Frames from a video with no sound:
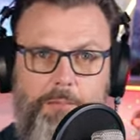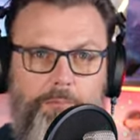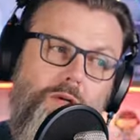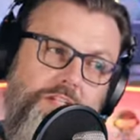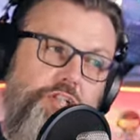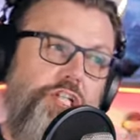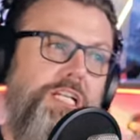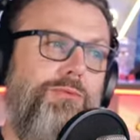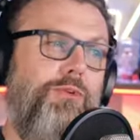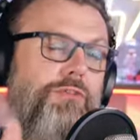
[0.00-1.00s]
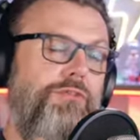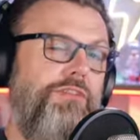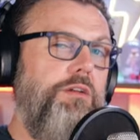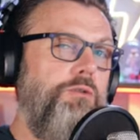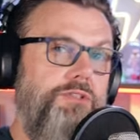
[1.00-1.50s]
But when she
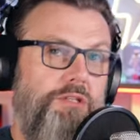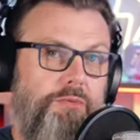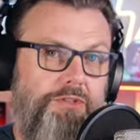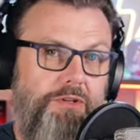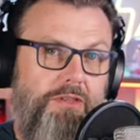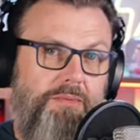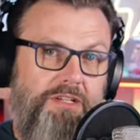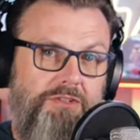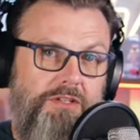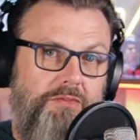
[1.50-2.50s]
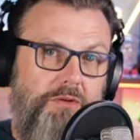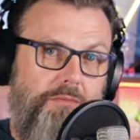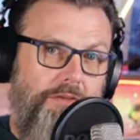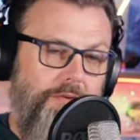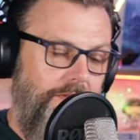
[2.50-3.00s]
refused to return the pictures
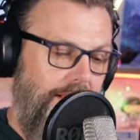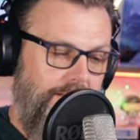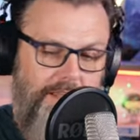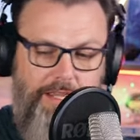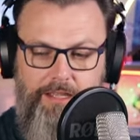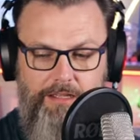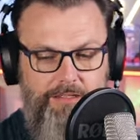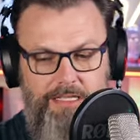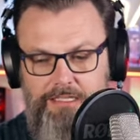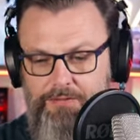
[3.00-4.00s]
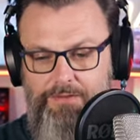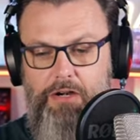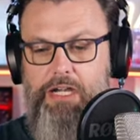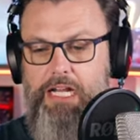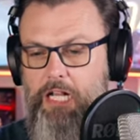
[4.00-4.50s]
of your mother, that's like, it's it's
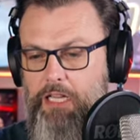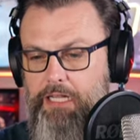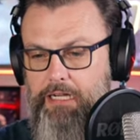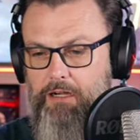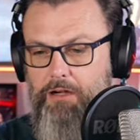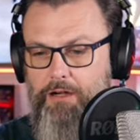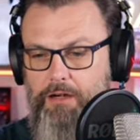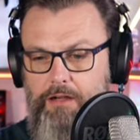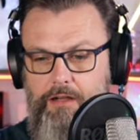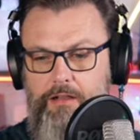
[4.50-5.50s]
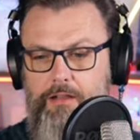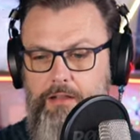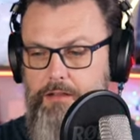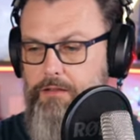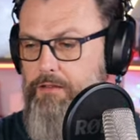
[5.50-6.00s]
a very clear
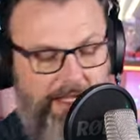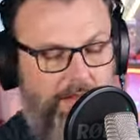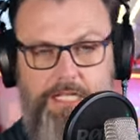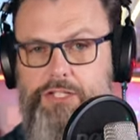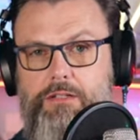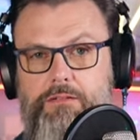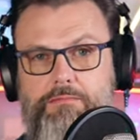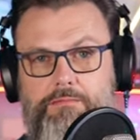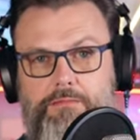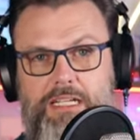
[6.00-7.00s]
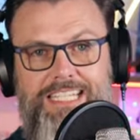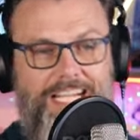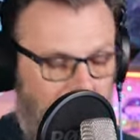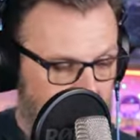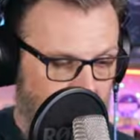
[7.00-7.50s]
violation.
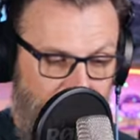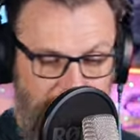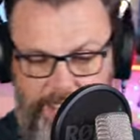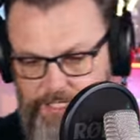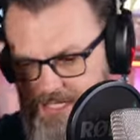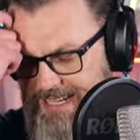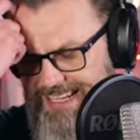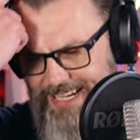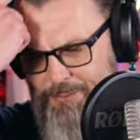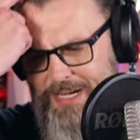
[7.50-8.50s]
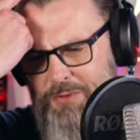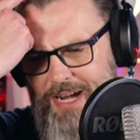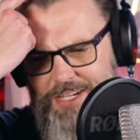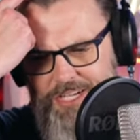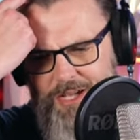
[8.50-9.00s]
It's a clear violation.
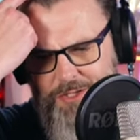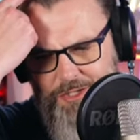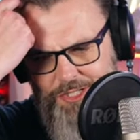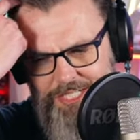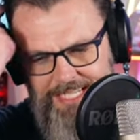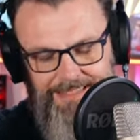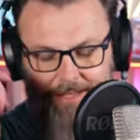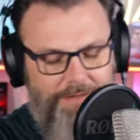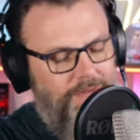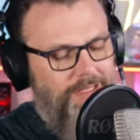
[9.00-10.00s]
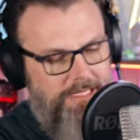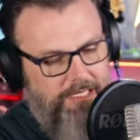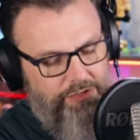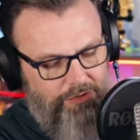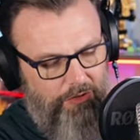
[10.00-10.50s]
Rearranging all your shit, that feels
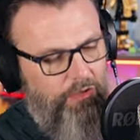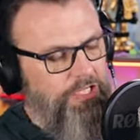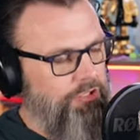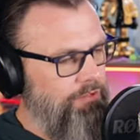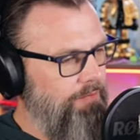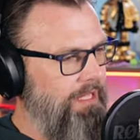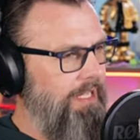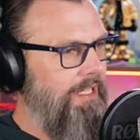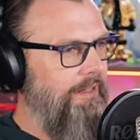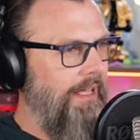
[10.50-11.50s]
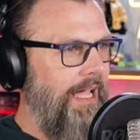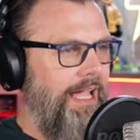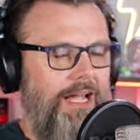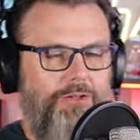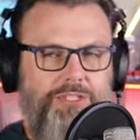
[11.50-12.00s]
like a control issue to me.
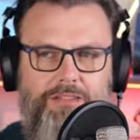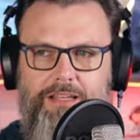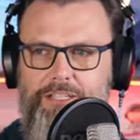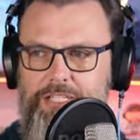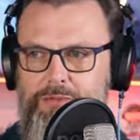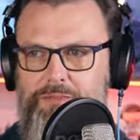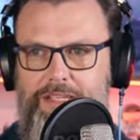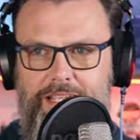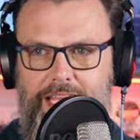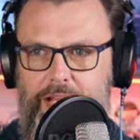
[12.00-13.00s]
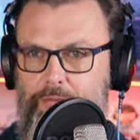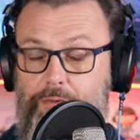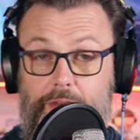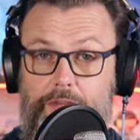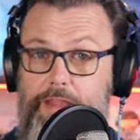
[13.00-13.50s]
Like, how she thought she was being
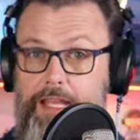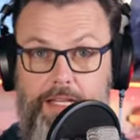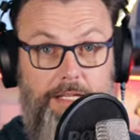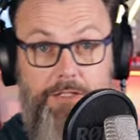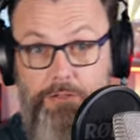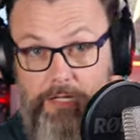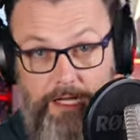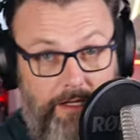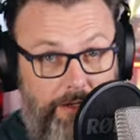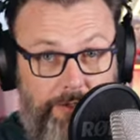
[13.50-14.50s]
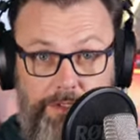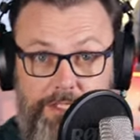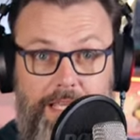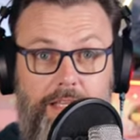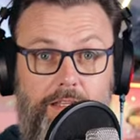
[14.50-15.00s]
helpful in that, I do not
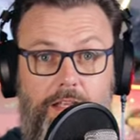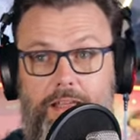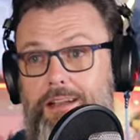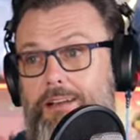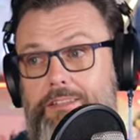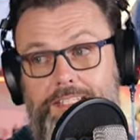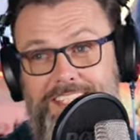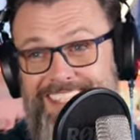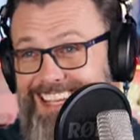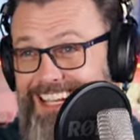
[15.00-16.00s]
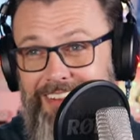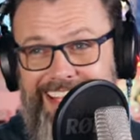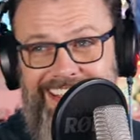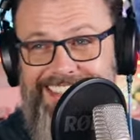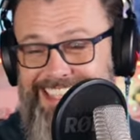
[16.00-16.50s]
understand. Unless it's an
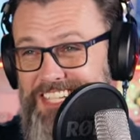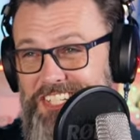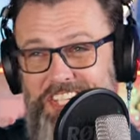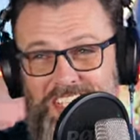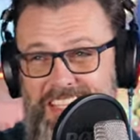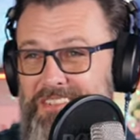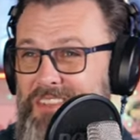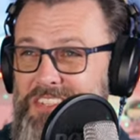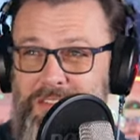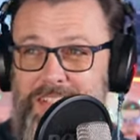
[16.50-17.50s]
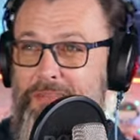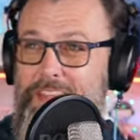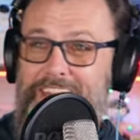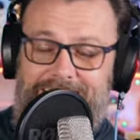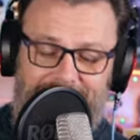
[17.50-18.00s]
idle hands thing and she just convinced
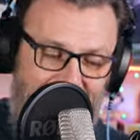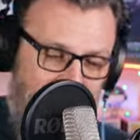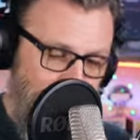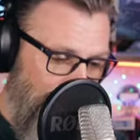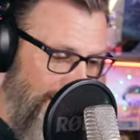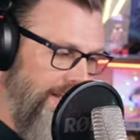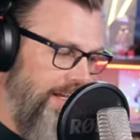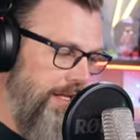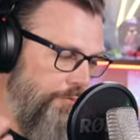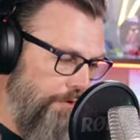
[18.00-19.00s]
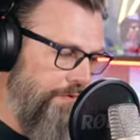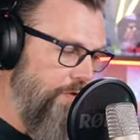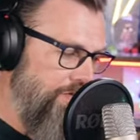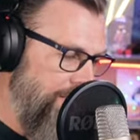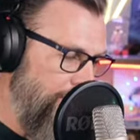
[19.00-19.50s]
herself that that's the case. But
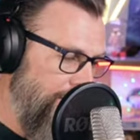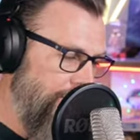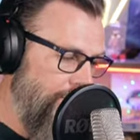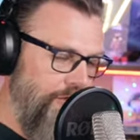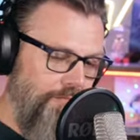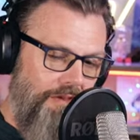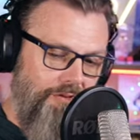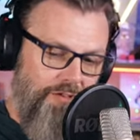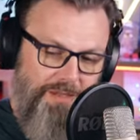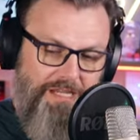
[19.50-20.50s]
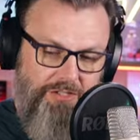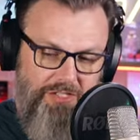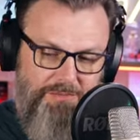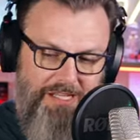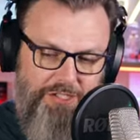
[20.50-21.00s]
refusing to return your mother's
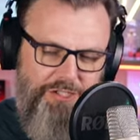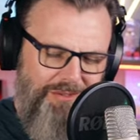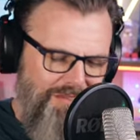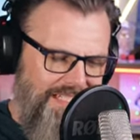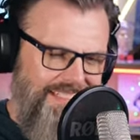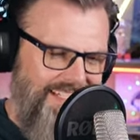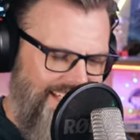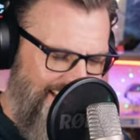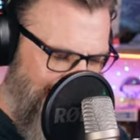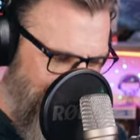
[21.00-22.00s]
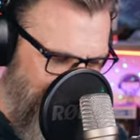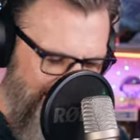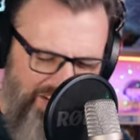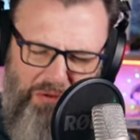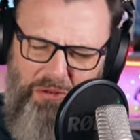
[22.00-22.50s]
pictures because you need to
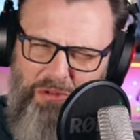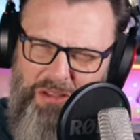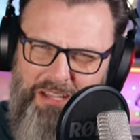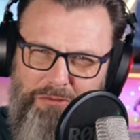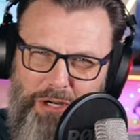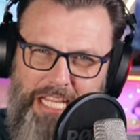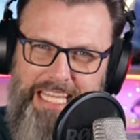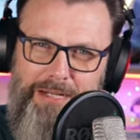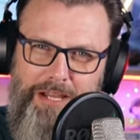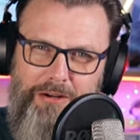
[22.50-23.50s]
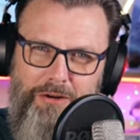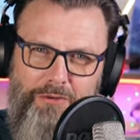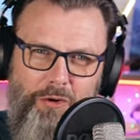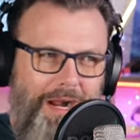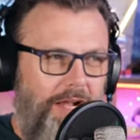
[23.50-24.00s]
heal and forget
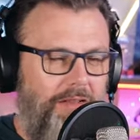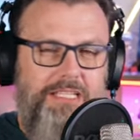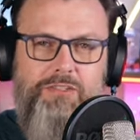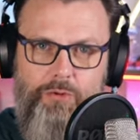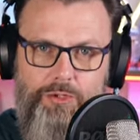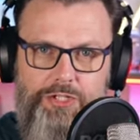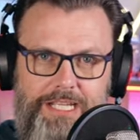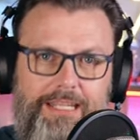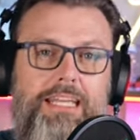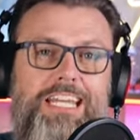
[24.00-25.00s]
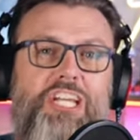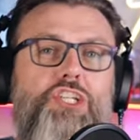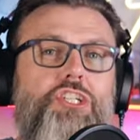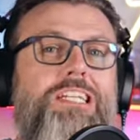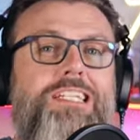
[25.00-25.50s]
about her for a while is horseshit.
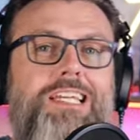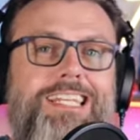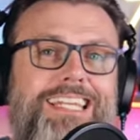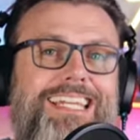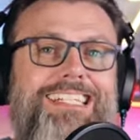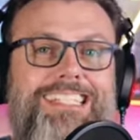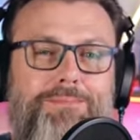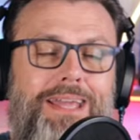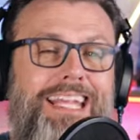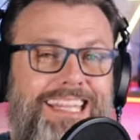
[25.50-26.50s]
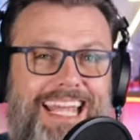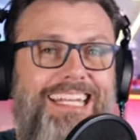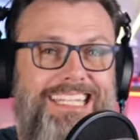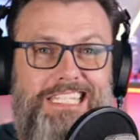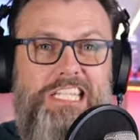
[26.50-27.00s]
She doesn't get to make
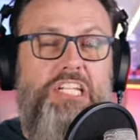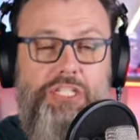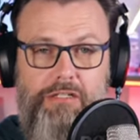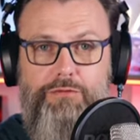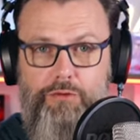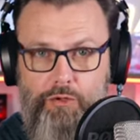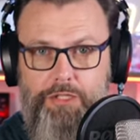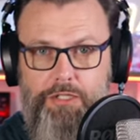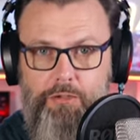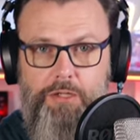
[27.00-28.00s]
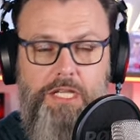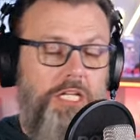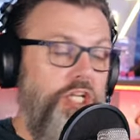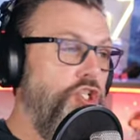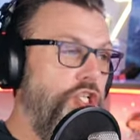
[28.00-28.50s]
that decision for
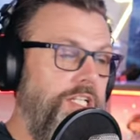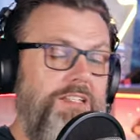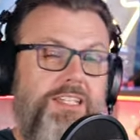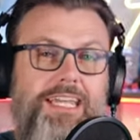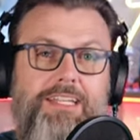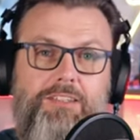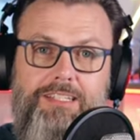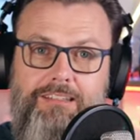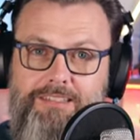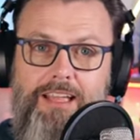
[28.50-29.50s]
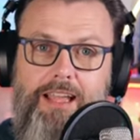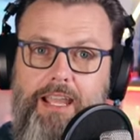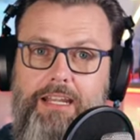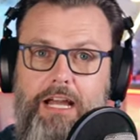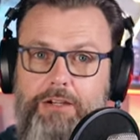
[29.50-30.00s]
you. She doesn't get to
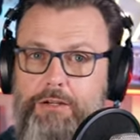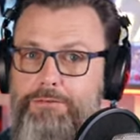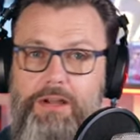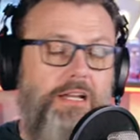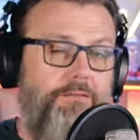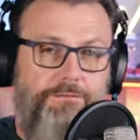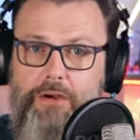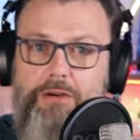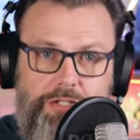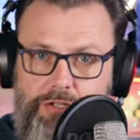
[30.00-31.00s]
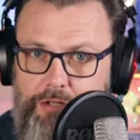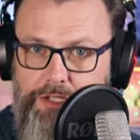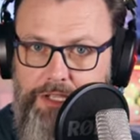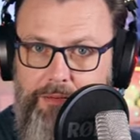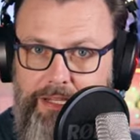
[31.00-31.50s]
decide how your
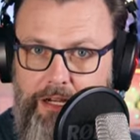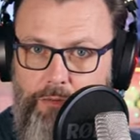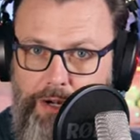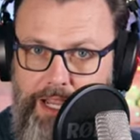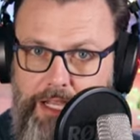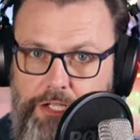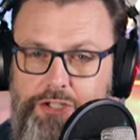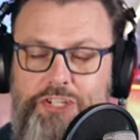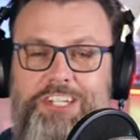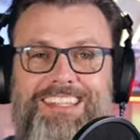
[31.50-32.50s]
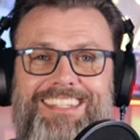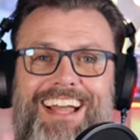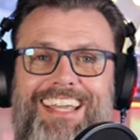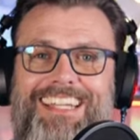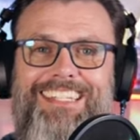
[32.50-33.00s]
furniture is going to be arranged. She
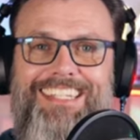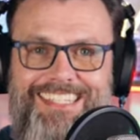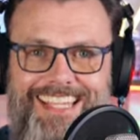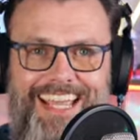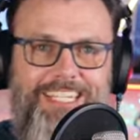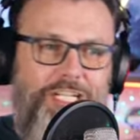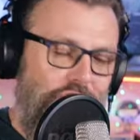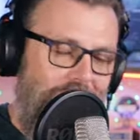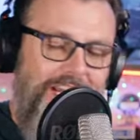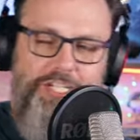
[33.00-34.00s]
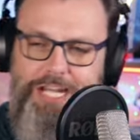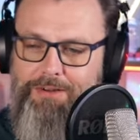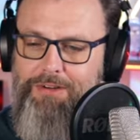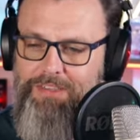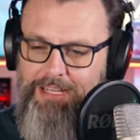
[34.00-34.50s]
does not get to decide to
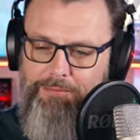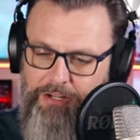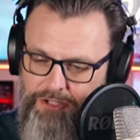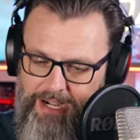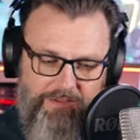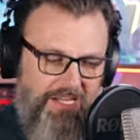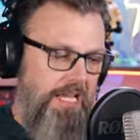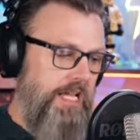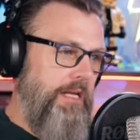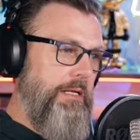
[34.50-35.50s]
change everything about your house.